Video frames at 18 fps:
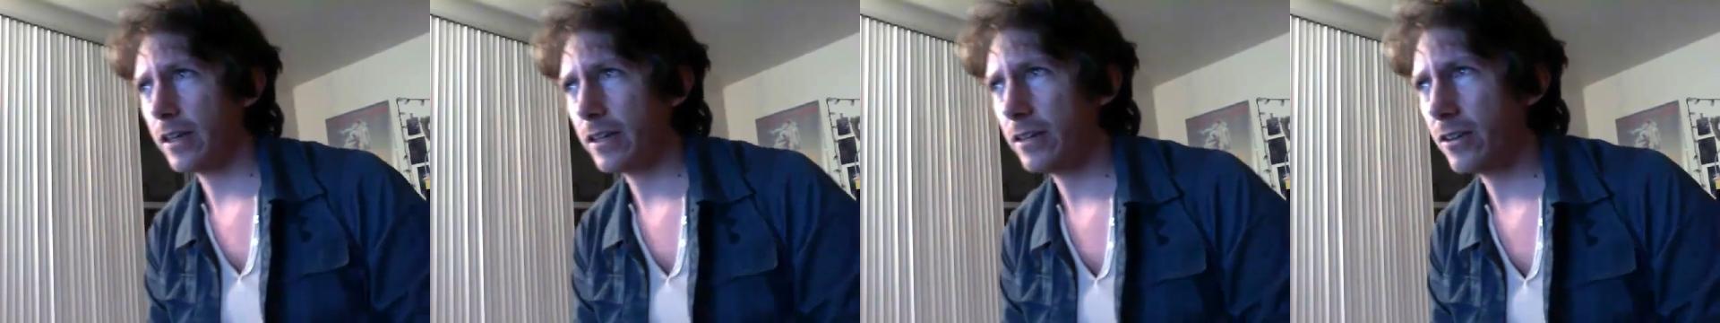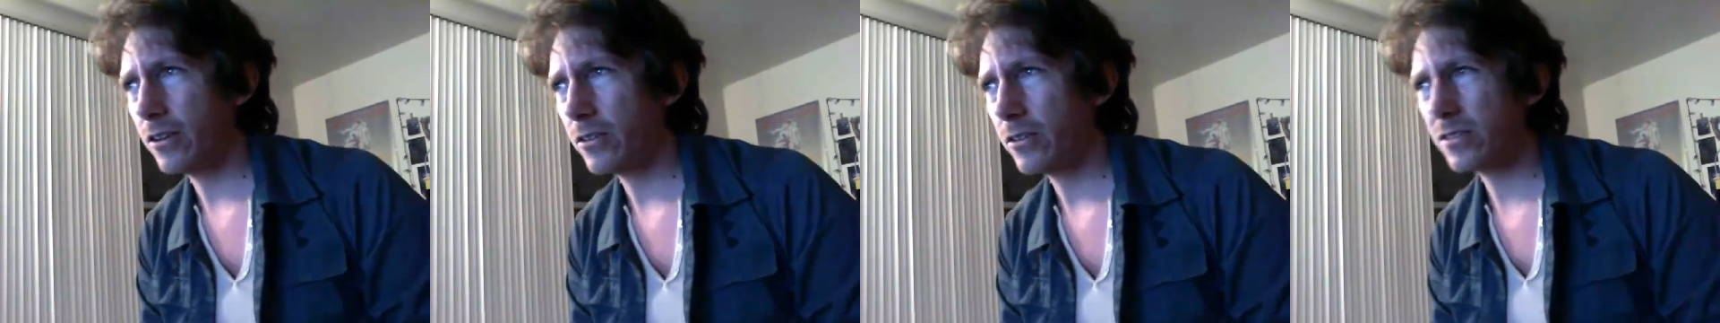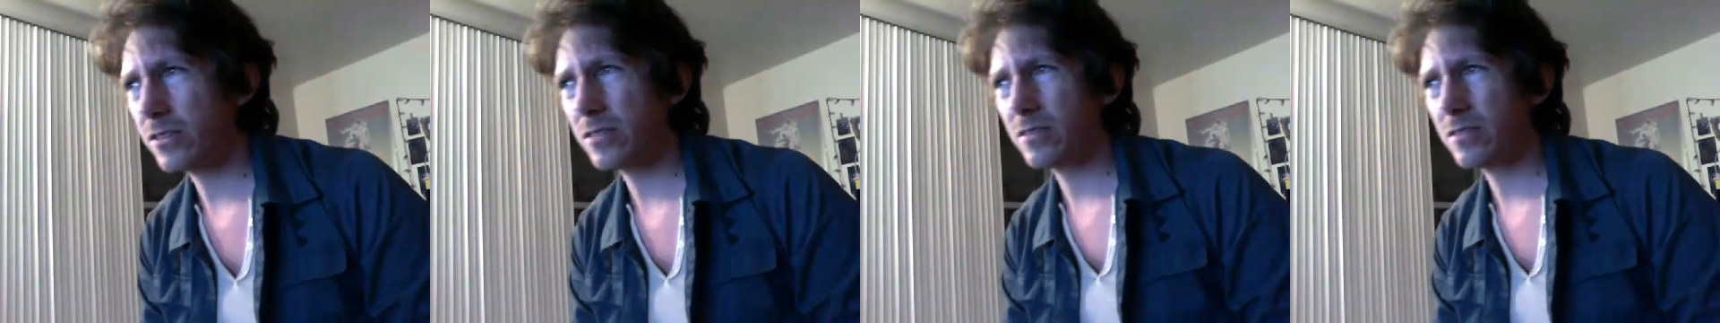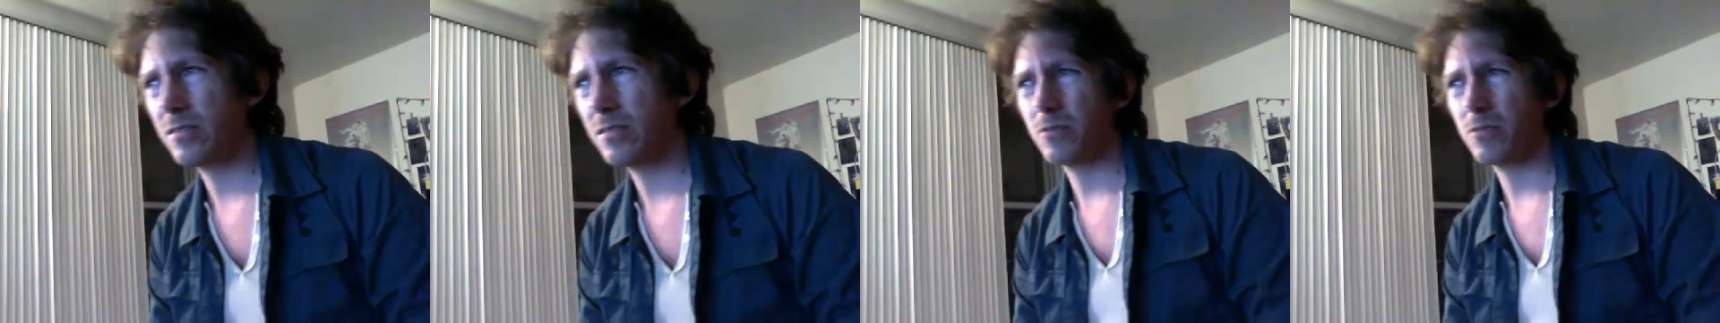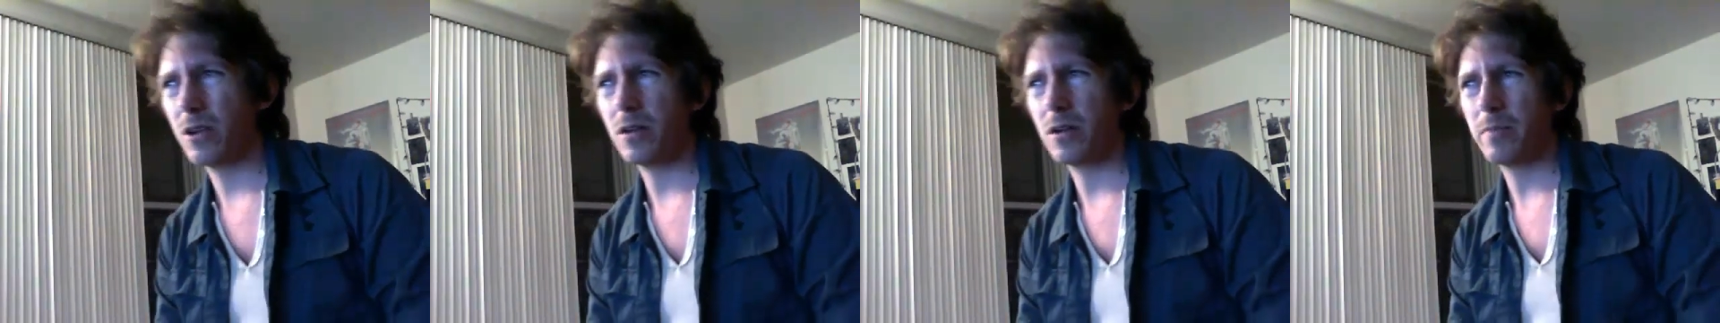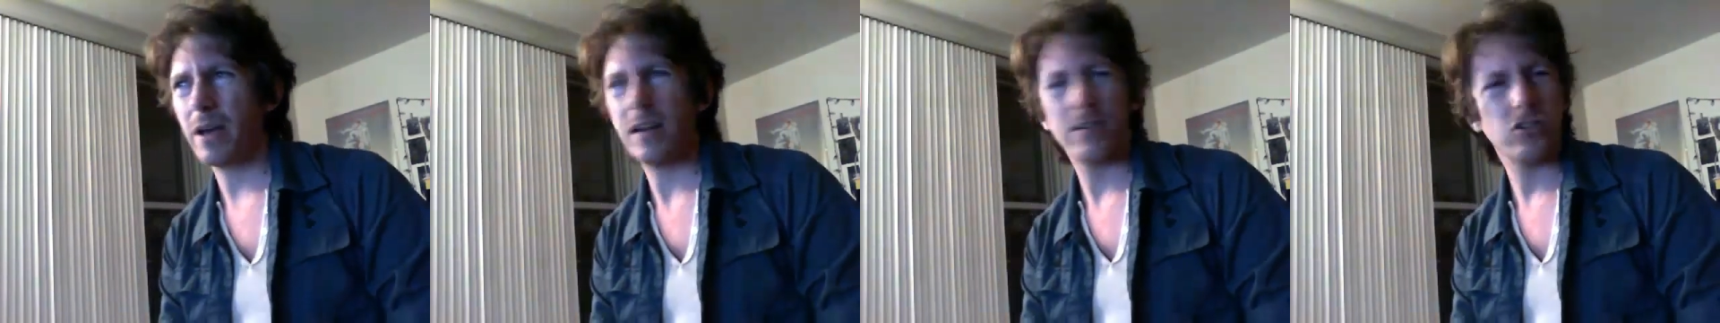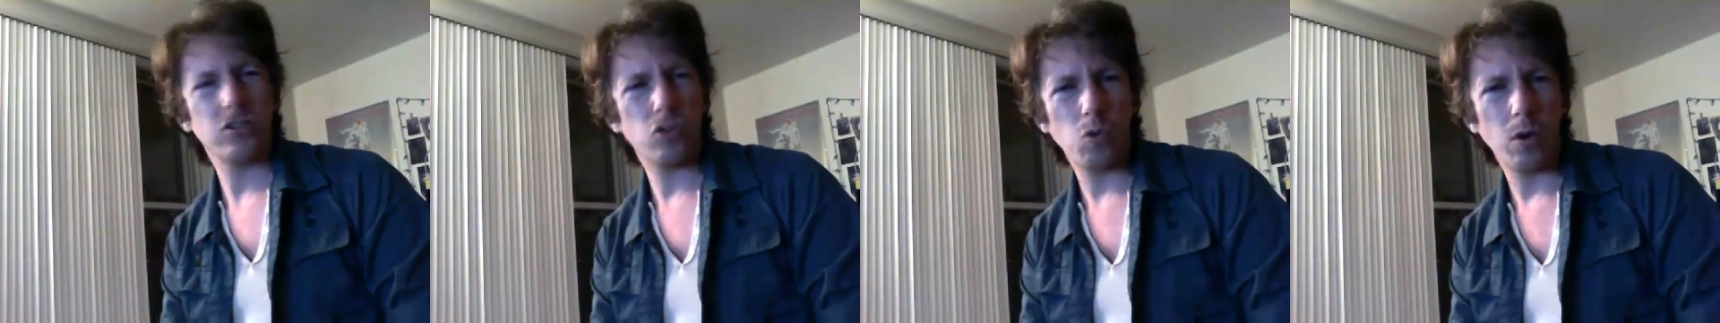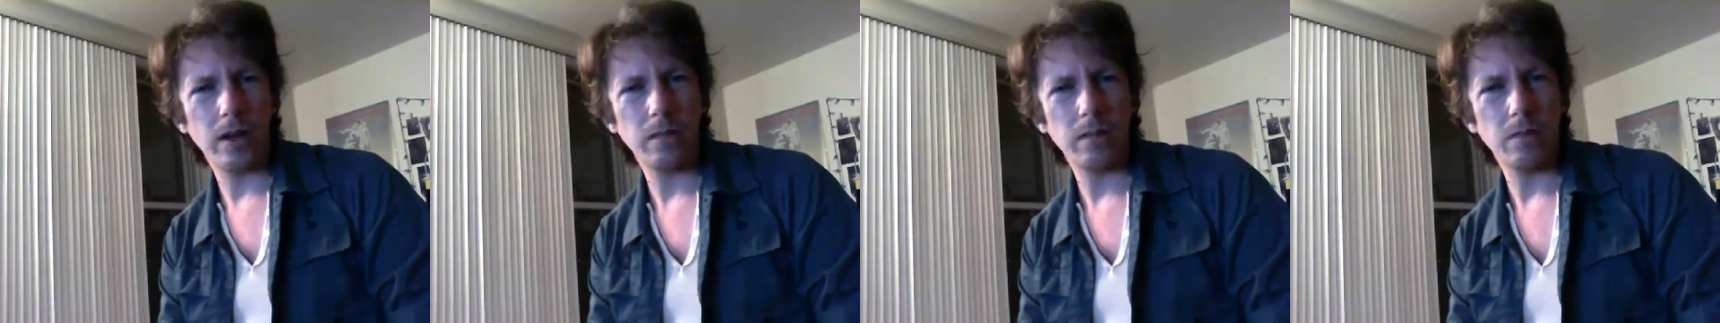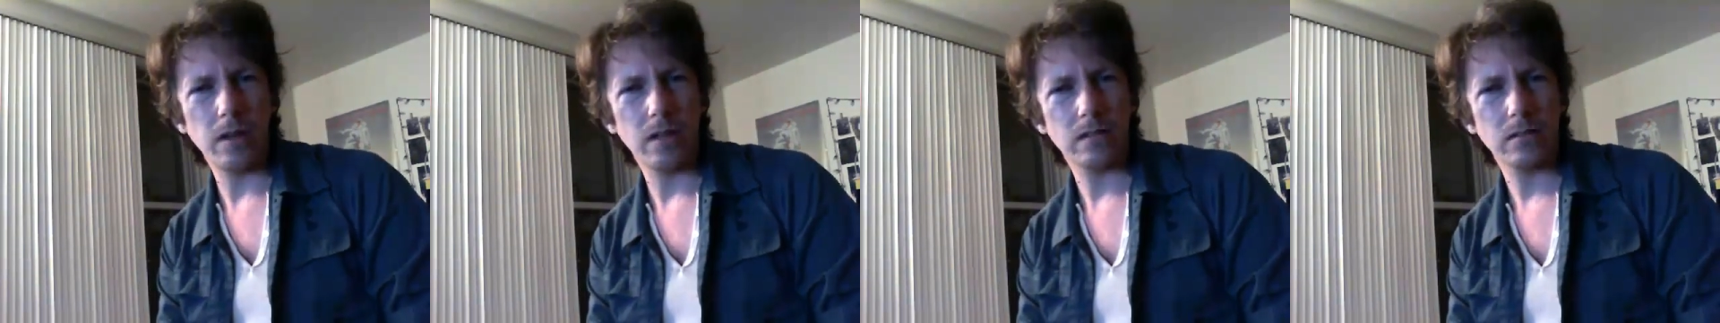you know, it's run about 20
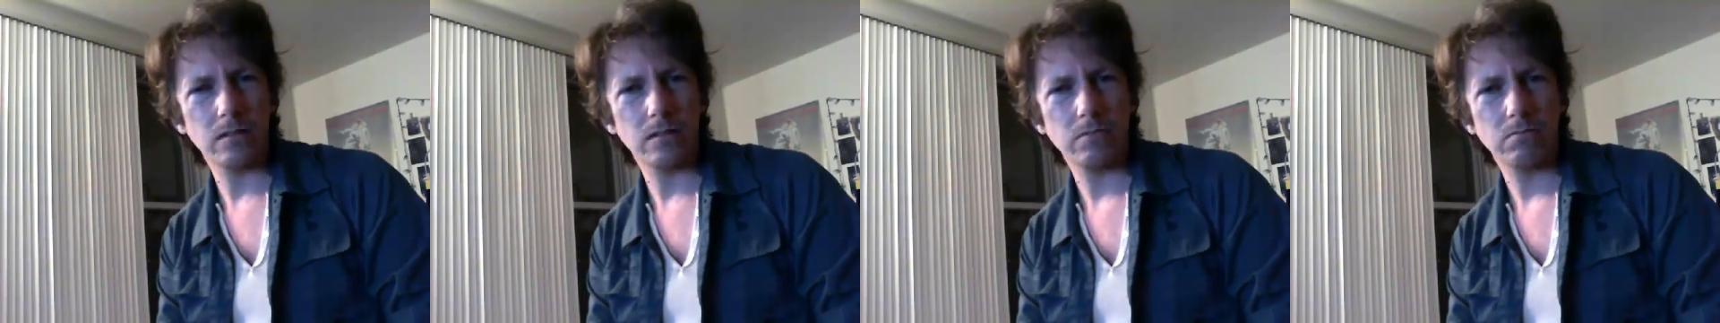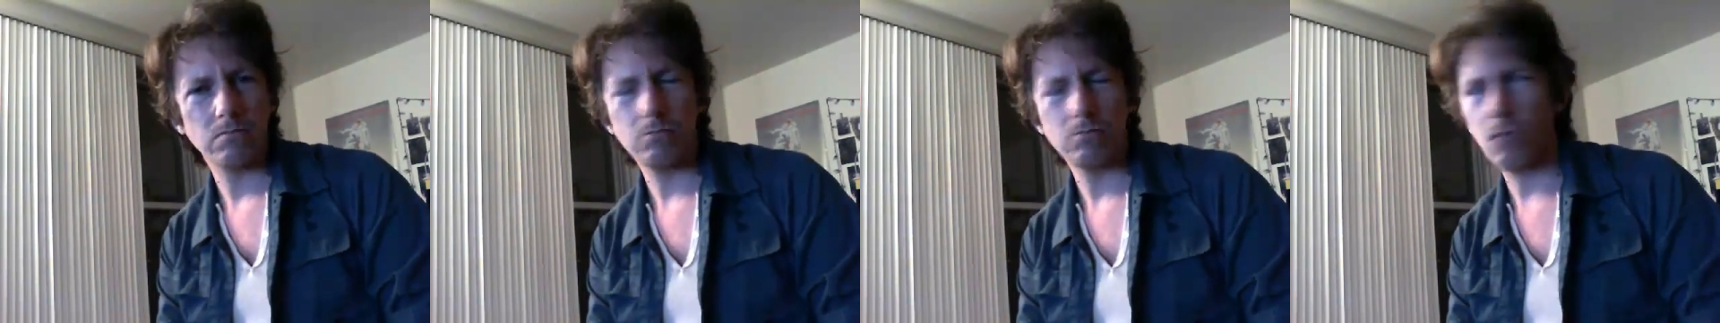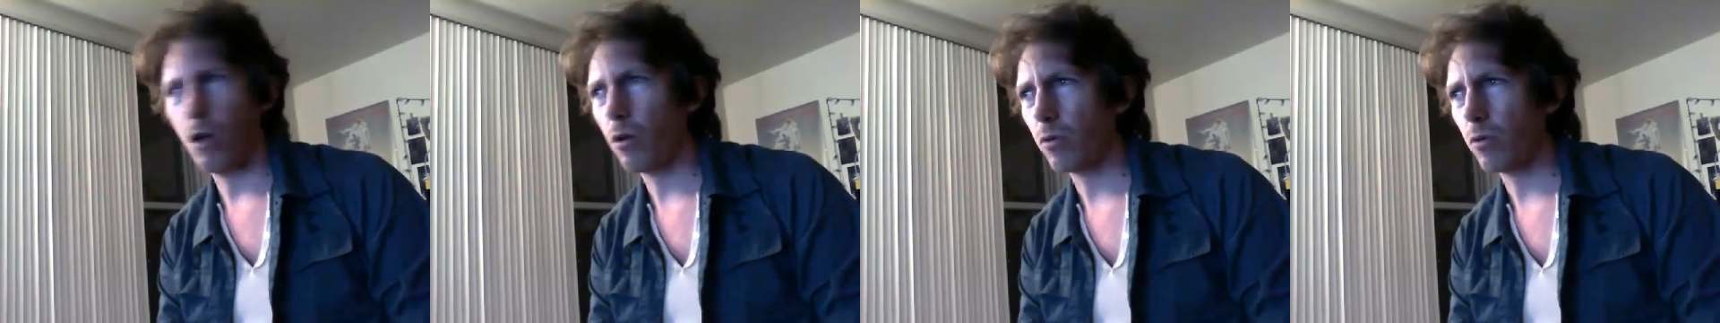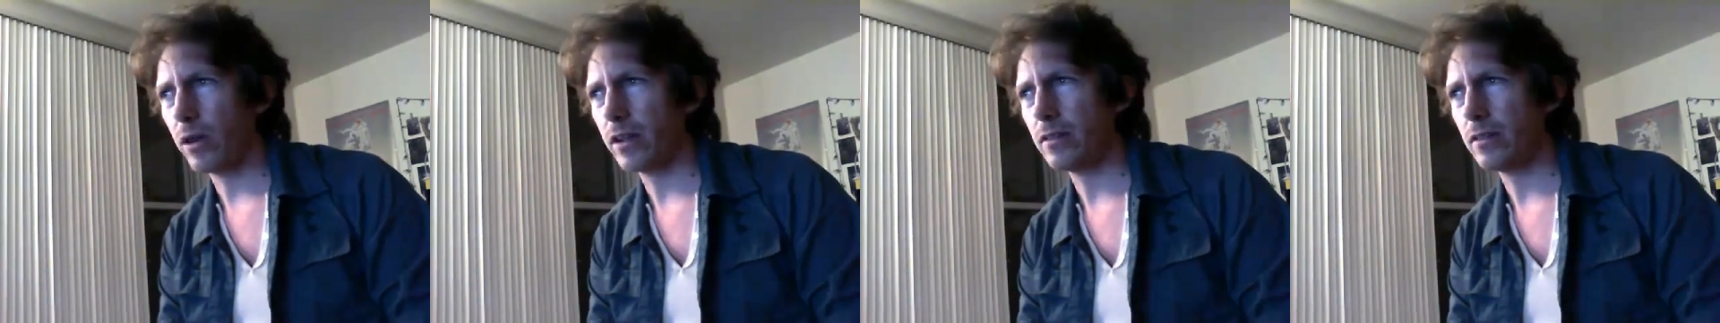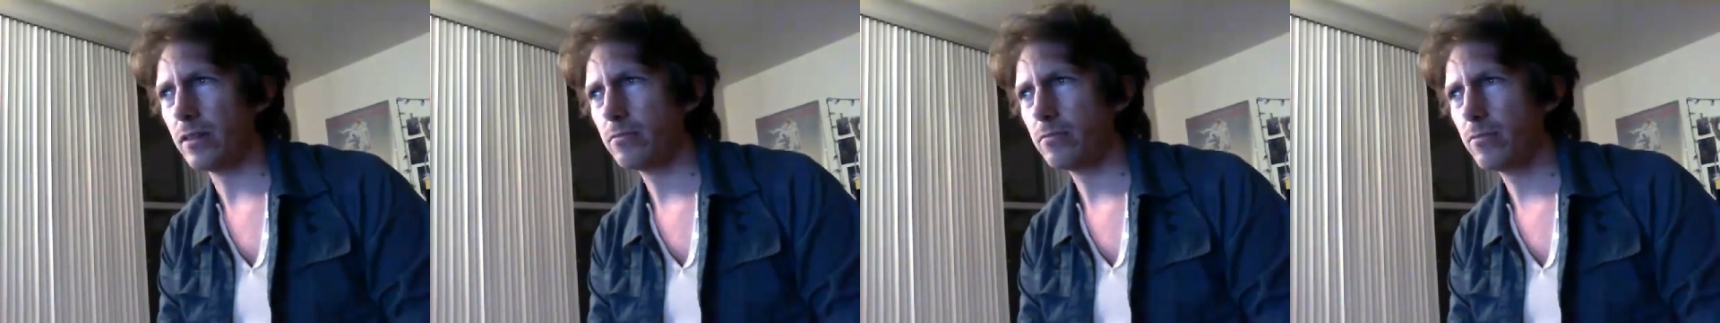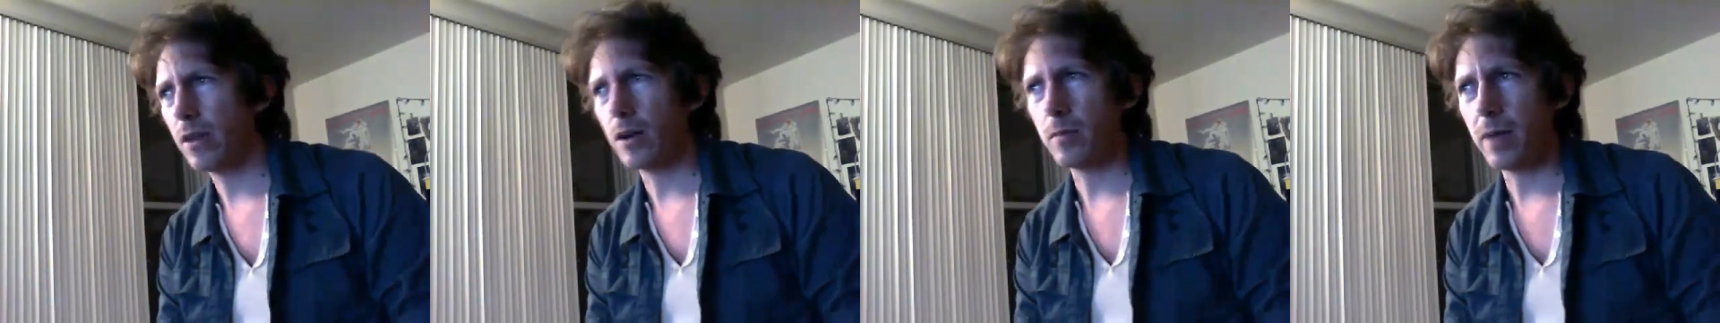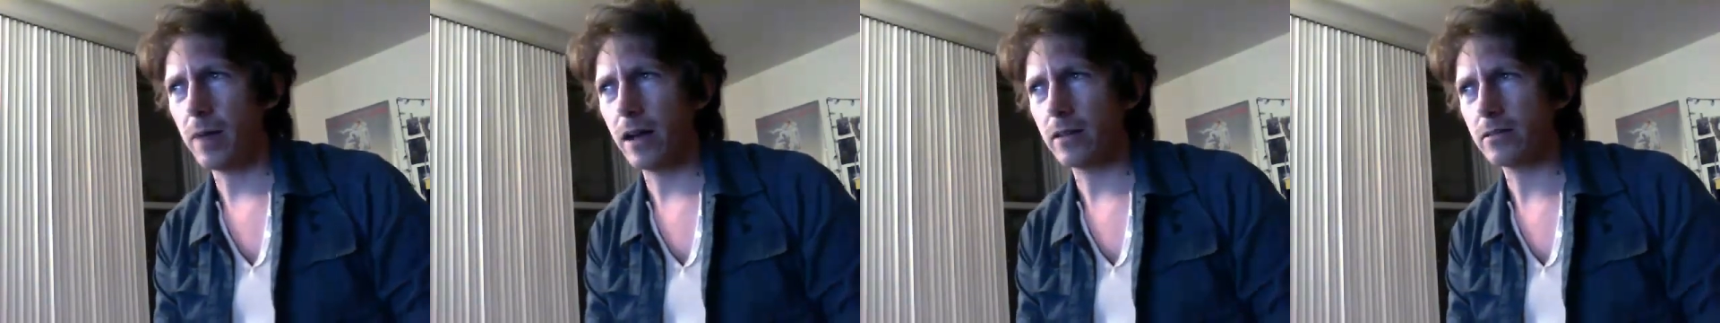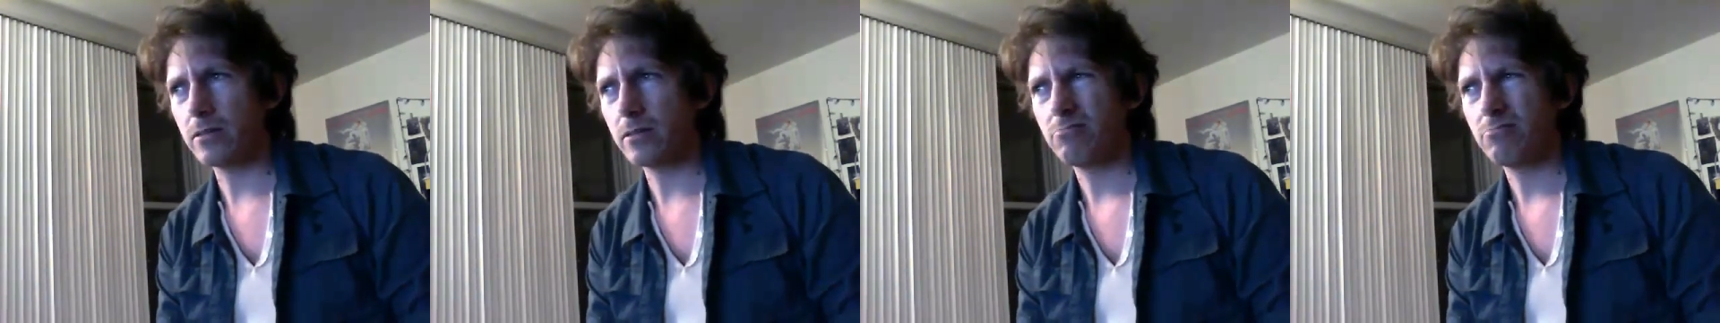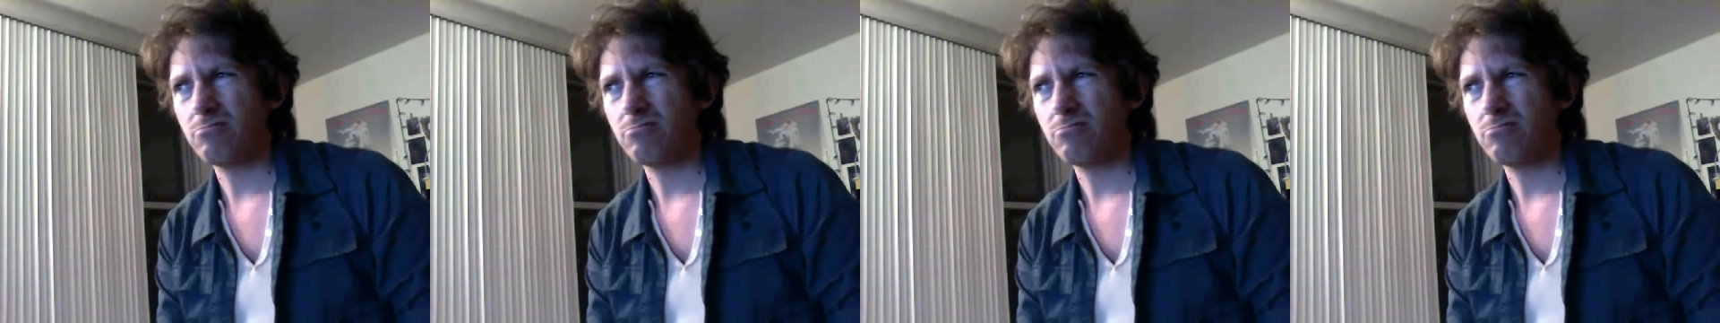minutes already, thereabouts,